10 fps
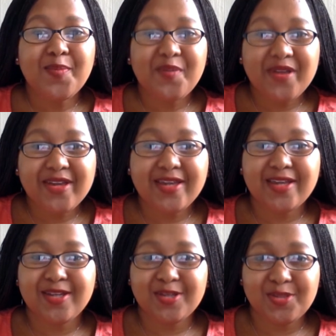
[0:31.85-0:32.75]

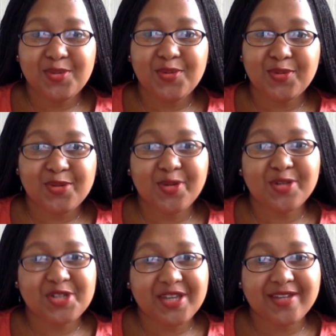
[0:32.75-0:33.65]
Breaking New
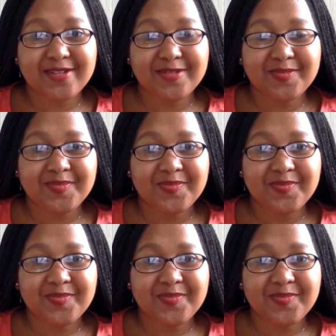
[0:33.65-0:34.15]
Dawn channel.